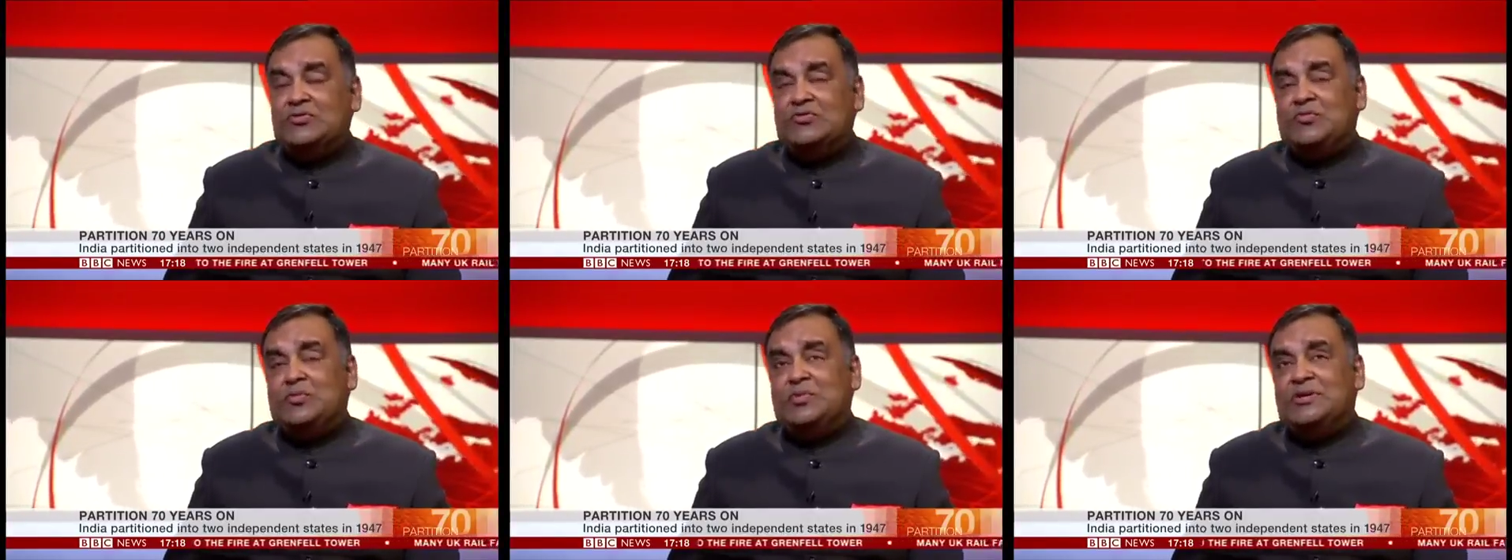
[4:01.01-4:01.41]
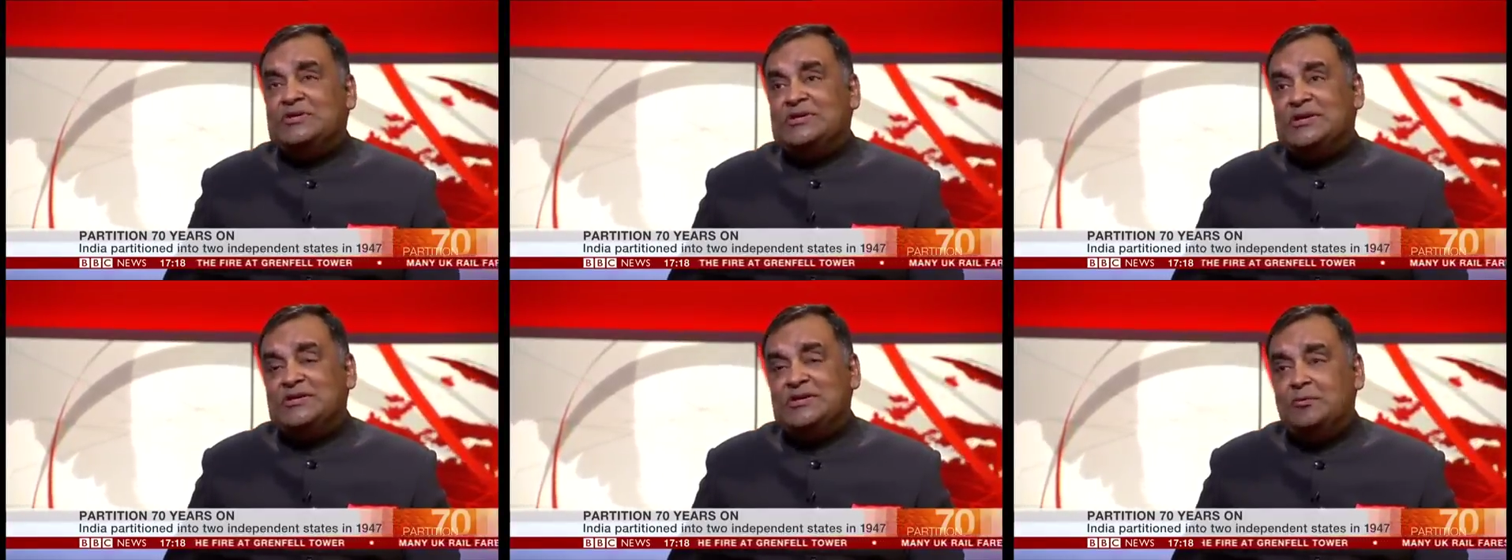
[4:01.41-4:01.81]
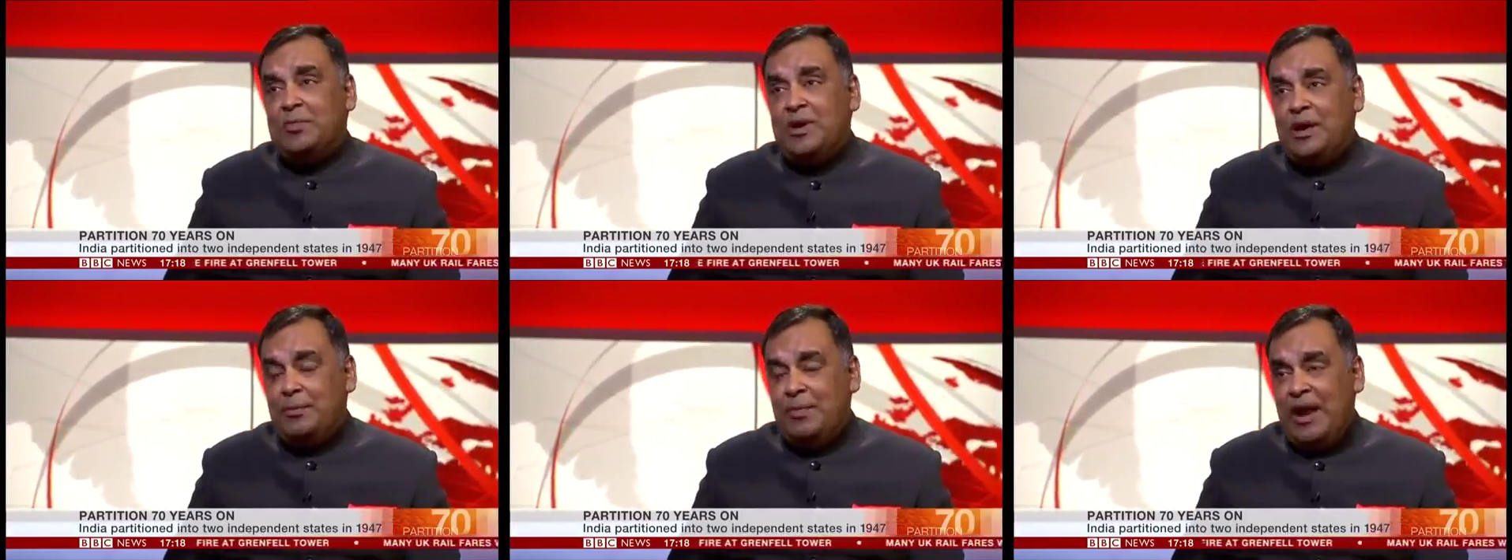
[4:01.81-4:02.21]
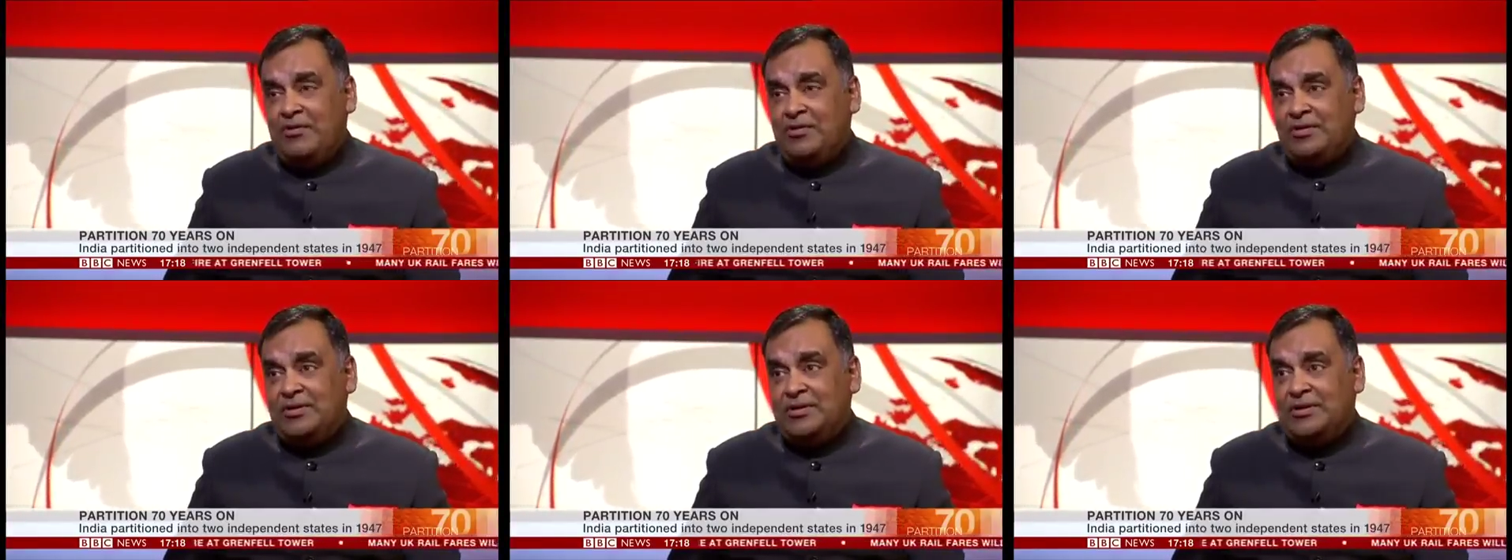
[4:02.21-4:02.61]
of purchasing power
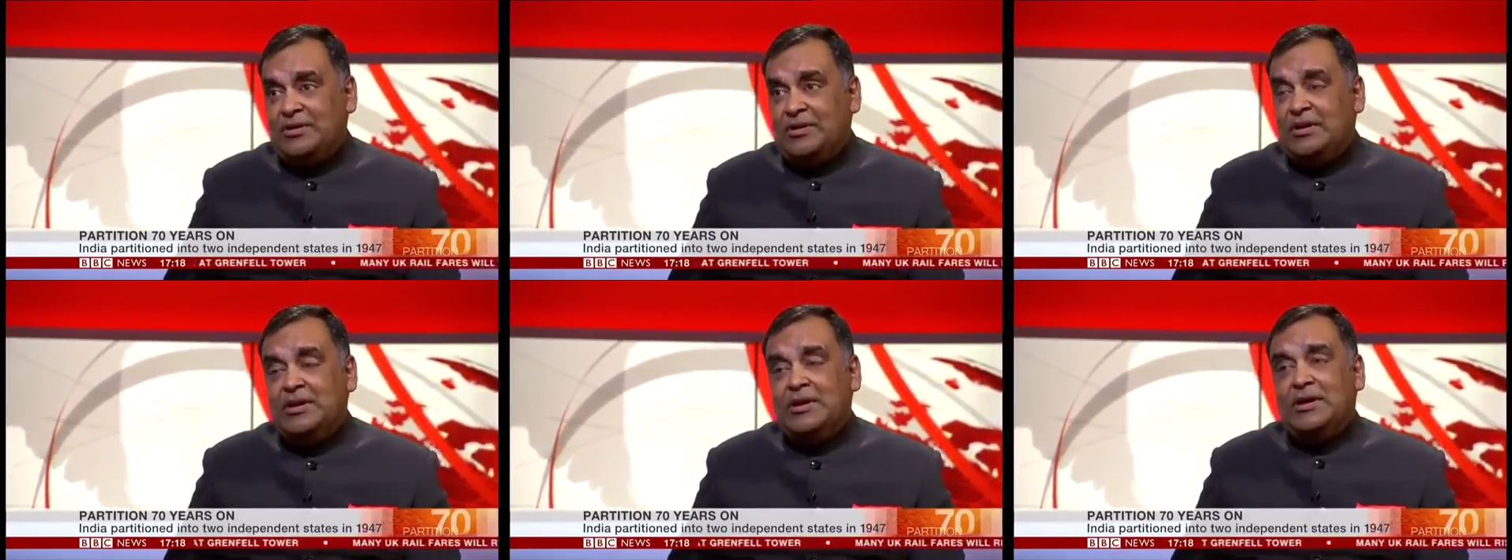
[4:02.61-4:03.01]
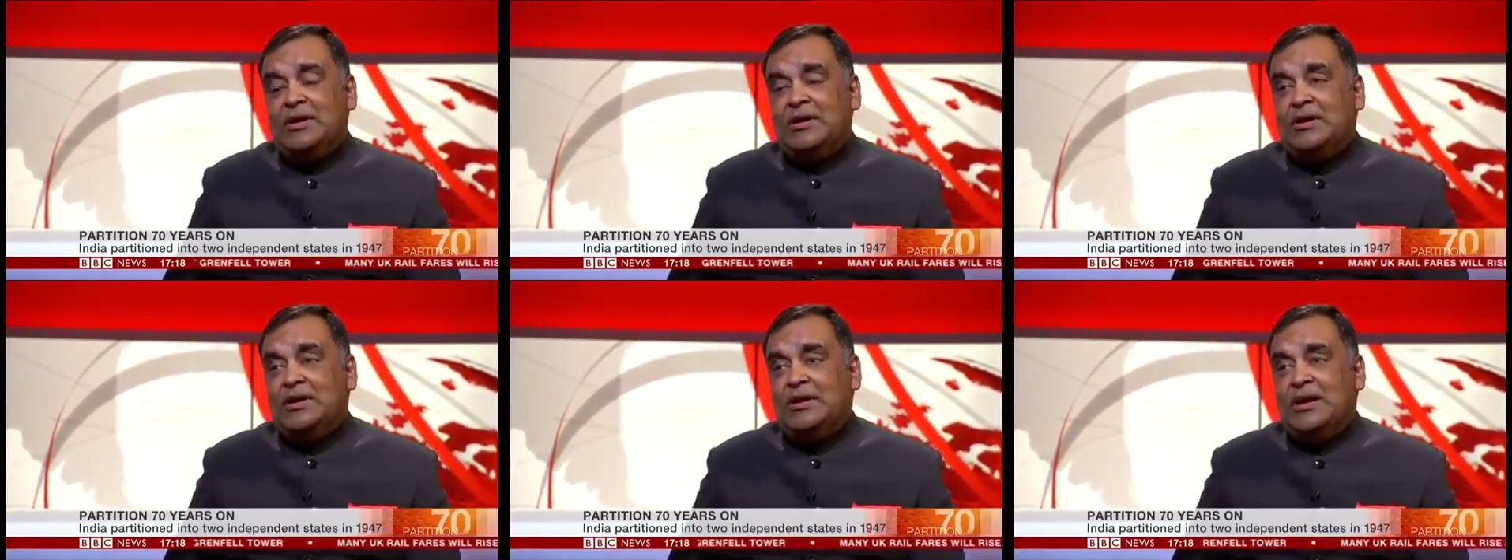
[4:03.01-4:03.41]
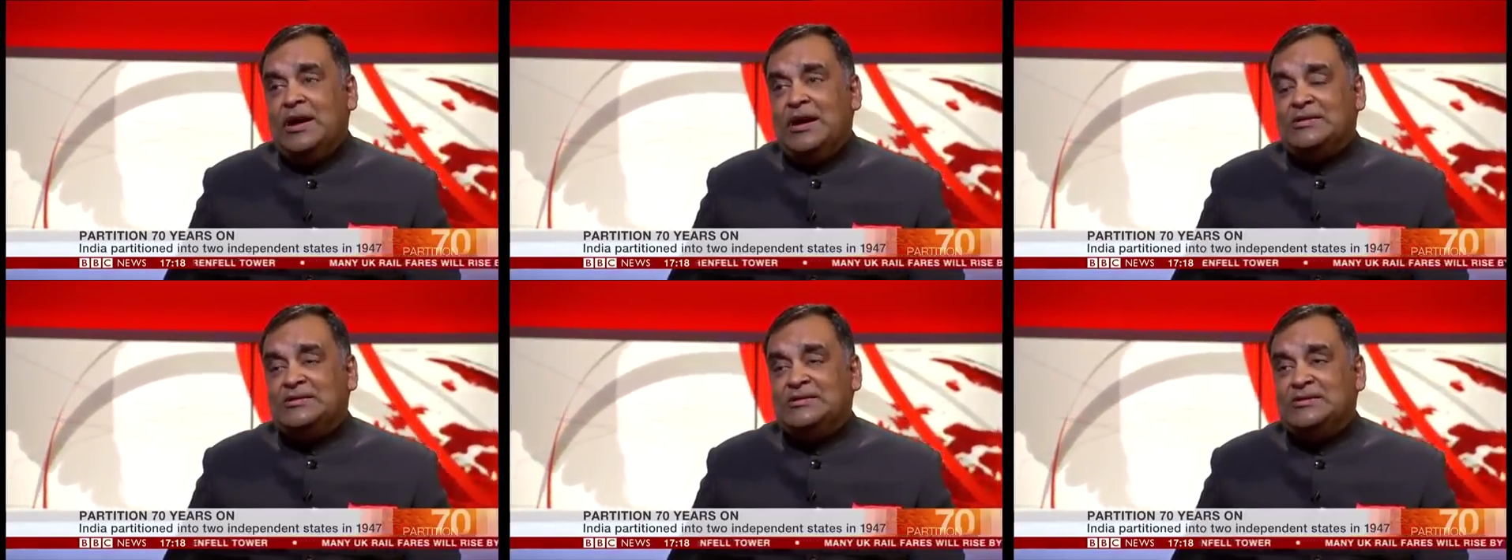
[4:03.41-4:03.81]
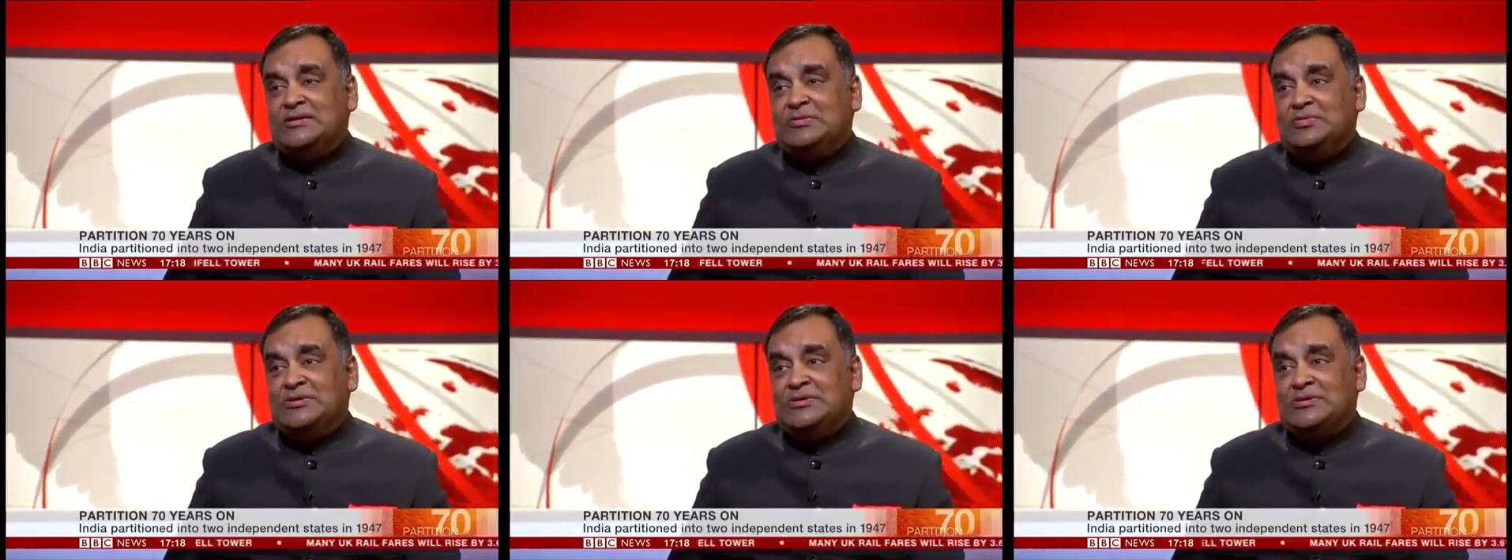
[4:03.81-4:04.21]
parity, our
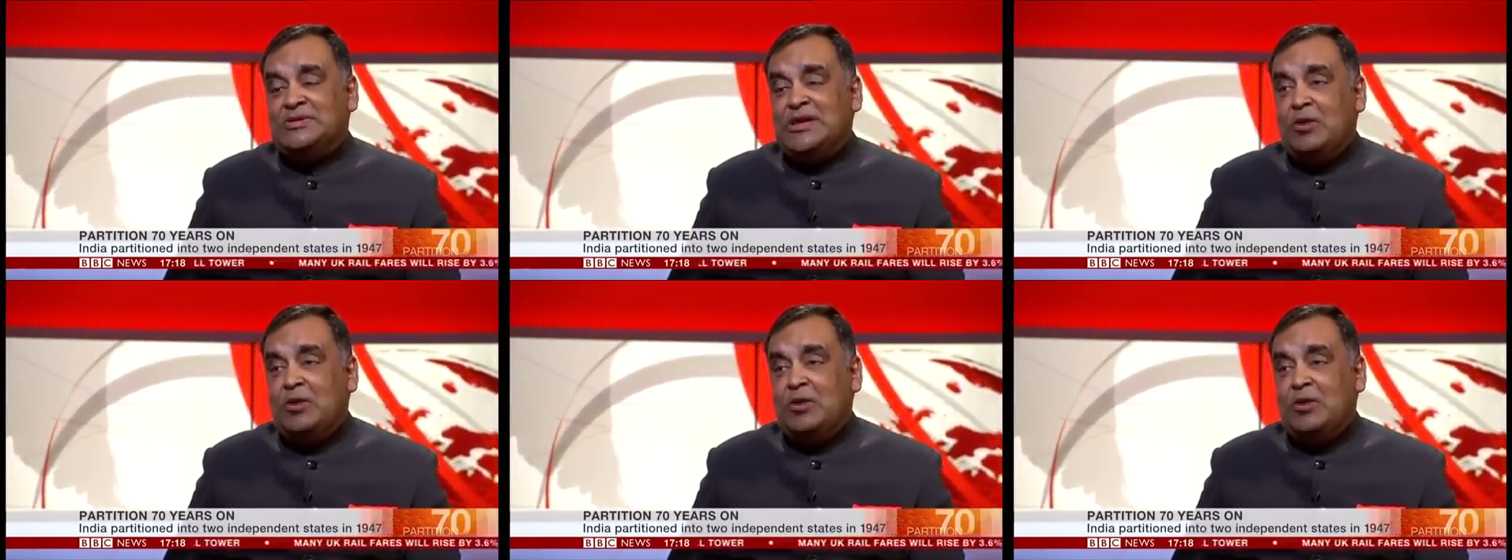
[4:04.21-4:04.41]
GDP